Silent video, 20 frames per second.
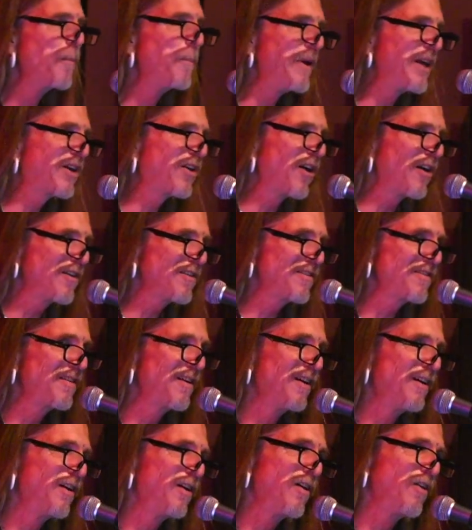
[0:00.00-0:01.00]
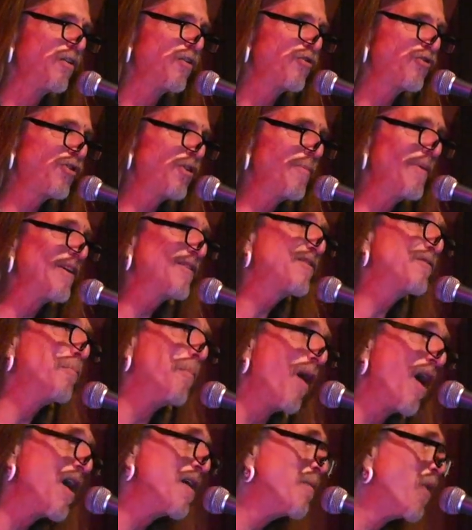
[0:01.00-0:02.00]
Because she missed
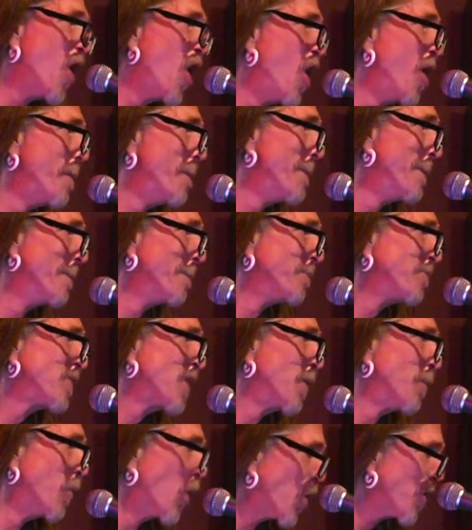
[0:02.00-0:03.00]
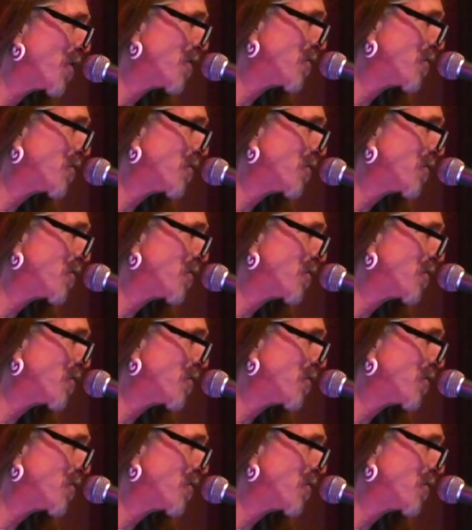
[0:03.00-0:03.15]
my mom more